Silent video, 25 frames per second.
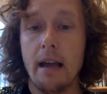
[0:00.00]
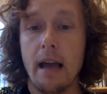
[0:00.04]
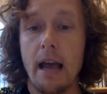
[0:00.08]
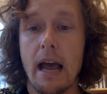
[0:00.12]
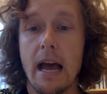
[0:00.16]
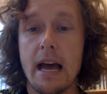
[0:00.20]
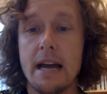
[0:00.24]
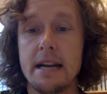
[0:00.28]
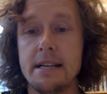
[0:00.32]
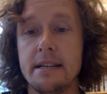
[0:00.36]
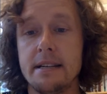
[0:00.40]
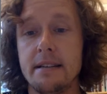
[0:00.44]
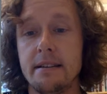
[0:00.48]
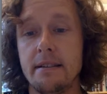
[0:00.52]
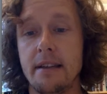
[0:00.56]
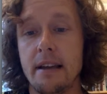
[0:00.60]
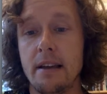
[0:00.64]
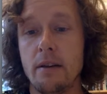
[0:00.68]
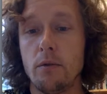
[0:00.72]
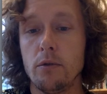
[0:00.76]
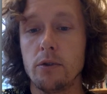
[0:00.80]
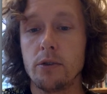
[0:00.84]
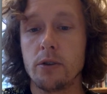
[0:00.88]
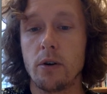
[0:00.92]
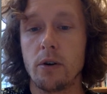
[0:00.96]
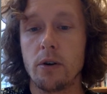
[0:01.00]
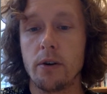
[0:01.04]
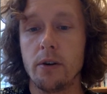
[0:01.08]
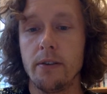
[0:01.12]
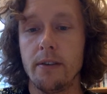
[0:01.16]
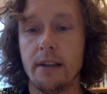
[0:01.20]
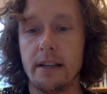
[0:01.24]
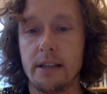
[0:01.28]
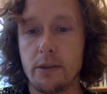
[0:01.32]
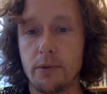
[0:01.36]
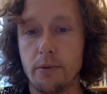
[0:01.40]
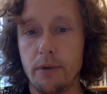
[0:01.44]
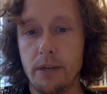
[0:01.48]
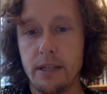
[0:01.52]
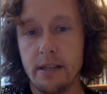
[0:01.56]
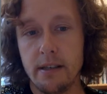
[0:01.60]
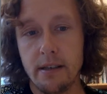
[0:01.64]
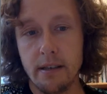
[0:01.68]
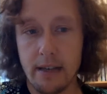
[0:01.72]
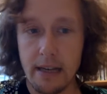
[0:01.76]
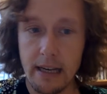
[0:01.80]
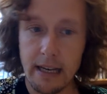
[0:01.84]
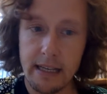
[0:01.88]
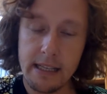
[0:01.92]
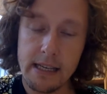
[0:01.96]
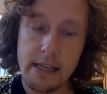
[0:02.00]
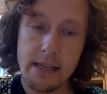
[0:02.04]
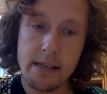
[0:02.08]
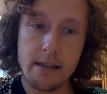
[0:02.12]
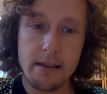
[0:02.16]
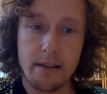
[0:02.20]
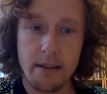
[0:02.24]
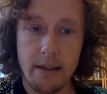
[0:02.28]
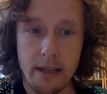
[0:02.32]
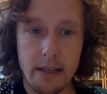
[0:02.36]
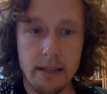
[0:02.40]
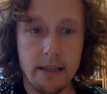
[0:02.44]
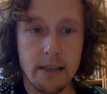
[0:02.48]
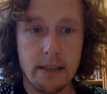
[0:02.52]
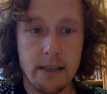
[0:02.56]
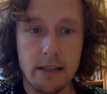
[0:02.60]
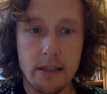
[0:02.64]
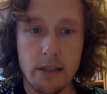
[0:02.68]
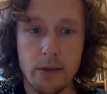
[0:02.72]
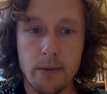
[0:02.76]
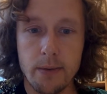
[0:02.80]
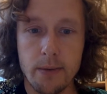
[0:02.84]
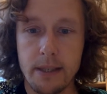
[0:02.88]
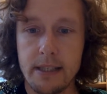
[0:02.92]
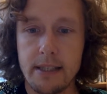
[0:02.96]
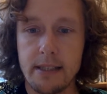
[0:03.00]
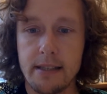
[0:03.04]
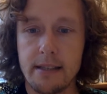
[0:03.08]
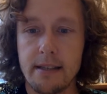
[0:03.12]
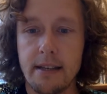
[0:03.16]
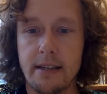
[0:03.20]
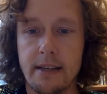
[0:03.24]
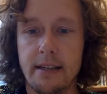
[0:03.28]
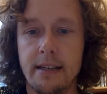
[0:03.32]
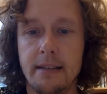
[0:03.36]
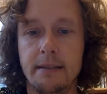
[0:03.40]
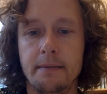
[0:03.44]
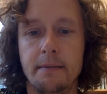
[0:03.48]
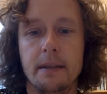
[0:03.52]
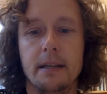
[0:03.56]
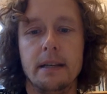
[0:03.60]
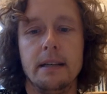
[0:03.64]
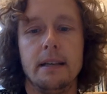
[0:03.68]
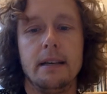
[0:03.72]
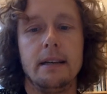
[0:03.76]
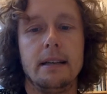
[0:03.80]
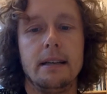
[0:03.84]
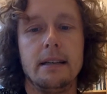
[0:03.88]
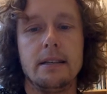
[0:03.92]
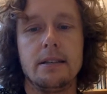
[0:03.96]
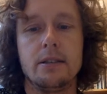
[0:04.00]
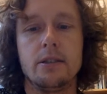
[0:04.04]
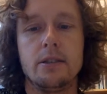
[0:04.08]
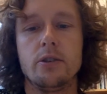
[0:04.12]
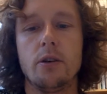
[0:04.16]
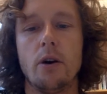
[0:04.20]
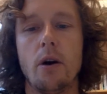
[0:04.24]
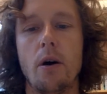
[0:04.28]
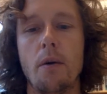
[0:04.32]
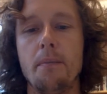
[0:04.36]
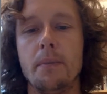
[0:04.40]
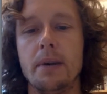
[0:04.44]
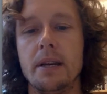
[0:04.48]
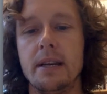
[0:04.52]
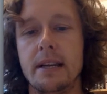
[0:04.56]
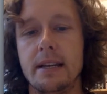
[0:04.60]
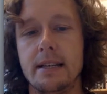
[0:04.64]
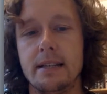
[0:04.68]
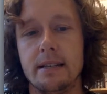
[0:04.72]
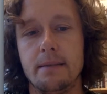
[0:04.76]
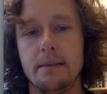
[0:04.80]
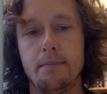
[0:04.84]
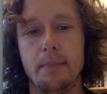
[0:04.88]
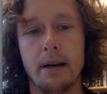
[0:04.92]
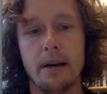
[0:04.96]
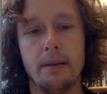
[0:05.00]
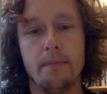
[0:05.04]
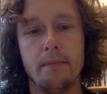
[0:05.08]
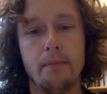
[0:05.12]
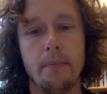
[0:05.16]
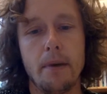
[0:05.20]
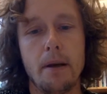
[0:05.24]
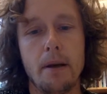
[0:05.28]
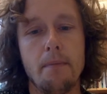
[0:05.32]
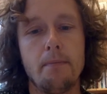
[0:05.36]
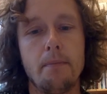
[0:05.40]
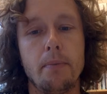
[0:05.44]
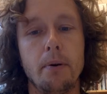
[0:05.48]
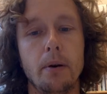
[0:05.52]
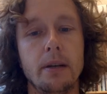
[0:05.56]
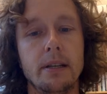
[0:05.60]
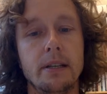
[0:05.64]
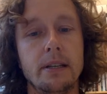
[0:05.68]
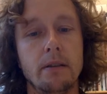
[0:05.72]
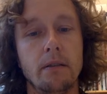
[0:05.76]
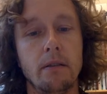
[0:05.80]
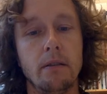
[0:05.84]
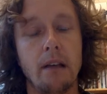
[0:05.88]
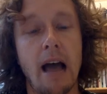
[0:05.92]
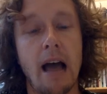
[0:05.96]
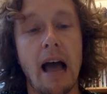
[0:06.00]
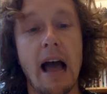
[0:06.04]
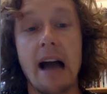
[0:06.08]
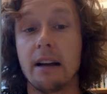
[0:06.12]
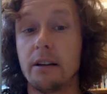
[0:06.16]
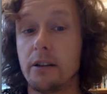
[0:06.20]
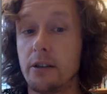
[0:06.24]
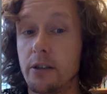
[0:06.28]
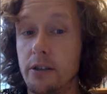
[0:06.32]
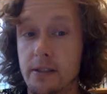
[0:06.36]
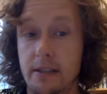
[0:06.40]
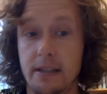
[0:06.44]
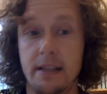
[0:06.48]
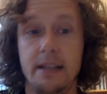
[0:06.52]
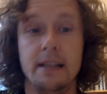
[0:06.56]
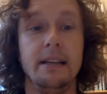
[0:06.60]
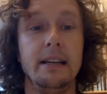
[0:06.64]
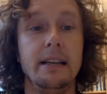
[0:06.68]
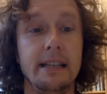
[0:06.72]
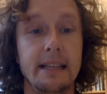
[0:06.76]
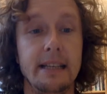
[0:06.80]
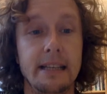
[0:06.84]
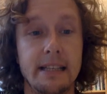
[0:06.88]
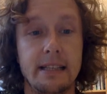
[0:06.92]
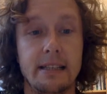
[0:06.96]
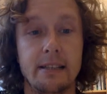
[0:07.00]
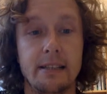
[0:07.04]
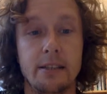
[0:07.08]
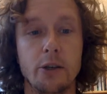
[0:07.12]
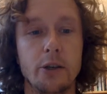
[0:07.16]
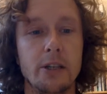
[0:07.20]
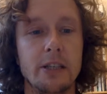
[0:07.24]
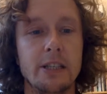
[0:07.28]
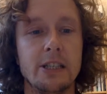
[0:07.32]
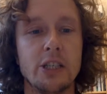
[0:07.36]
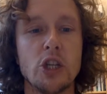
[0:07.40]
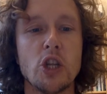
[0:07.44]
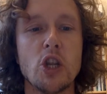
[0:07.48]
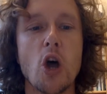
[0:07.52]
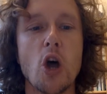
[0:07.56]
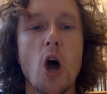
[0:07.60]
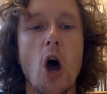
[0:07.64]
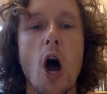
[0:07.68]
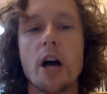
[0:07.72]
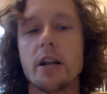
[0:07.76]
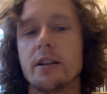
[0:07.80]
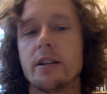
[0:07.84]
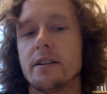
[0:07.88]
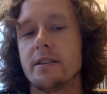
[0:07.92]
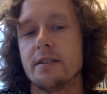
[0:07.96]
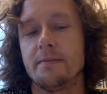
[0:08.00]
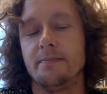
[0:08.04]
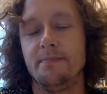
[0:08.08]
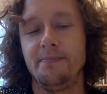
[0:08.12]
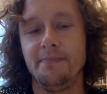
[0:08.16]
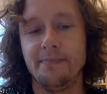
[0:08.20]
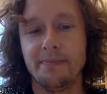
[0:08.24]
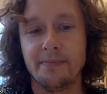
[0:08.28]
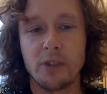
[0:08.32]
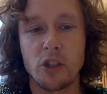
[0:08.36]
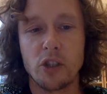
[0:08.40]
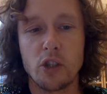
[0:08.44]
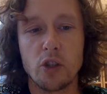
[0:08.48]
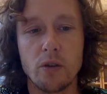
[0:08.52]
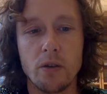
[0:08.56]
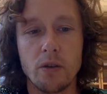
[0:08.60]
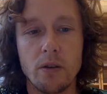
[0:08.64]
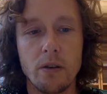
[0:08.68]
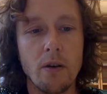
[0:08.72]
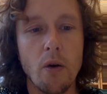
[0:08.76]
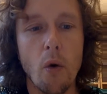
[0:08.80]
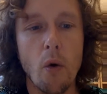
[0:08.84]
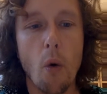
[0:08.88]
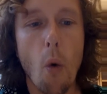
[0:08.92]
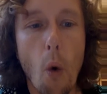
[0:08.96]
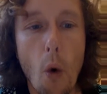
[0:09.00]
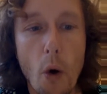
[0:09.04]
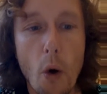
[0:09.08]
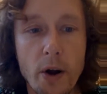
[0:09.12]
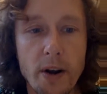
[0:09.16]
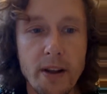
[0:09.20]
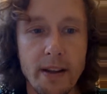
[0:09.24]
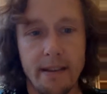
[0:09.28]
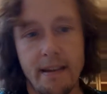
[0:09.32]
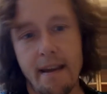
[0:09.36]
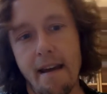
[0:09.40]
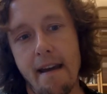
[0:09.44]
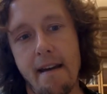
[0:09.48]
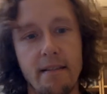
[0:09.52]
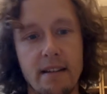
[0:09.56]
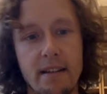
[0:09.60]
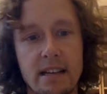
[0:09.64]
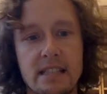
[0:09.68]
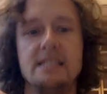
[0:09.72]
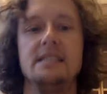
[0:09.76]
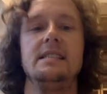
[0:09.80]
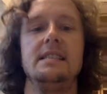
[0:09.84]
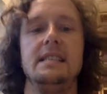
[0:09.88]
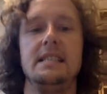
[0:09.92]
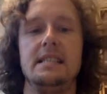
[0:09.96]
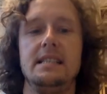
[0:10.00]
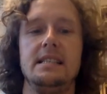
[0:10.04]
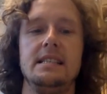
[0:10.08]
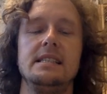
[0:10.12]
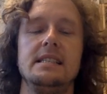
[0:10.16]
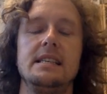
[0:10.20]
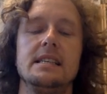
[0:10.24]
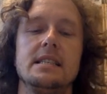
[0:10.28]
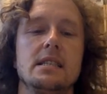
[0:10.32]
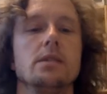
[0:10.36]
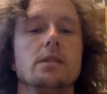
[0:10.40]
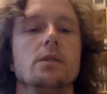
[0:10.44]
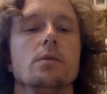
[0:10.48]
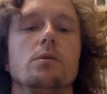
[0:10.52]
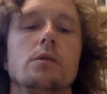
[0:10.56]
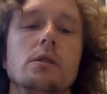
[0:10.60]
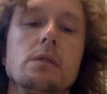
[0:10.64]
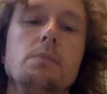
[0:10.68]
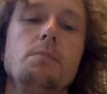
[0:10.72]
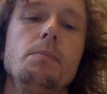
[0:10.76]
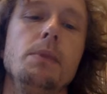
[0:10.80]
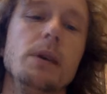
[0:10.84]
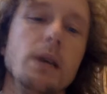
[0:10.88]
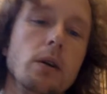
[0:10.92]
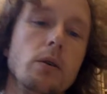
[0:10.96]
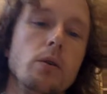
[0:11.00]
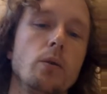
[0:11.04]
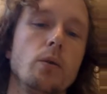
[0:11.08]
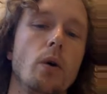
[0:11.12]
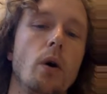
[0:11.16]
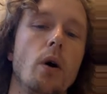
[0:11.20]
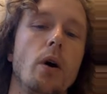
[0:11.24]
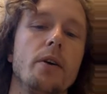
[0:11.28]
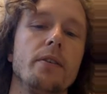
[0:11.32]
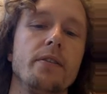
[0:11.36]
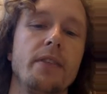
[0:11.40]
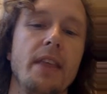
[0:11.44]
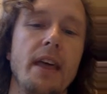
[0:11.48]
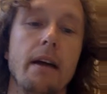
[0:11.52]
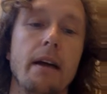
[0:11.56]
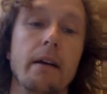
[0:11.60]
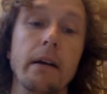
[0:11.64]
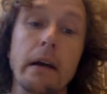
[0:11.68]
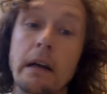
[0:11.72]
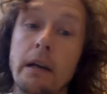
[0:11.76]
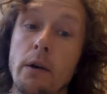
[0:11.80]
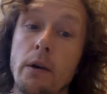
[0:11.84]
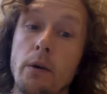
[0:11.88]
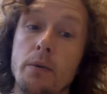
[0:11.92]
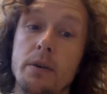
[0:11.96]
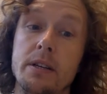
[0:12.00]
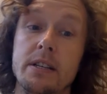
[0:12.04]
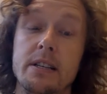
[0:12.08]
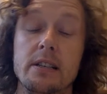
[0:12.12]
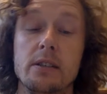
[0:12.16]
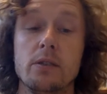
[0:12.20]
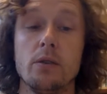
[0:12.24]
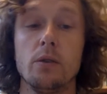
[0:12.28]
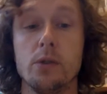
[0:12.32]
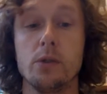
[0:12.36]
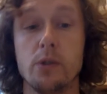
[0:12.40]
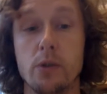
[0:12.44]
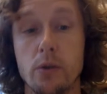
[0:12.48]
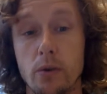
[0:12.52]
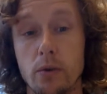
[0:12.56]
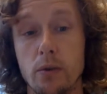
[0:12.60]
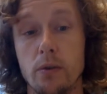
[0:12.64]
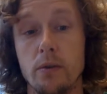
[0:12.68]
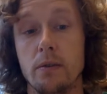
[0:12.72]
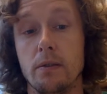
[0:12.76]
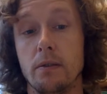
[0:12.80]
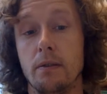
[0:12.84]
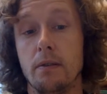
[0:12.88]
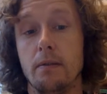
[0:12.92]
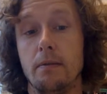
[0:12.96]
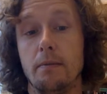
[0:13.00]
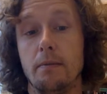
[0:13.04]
And they also argue that Twitter, yes, this is a Twitter study, is dominated by political actors and elites. So it's not ordinary citizens, so to speak, who are there, which is also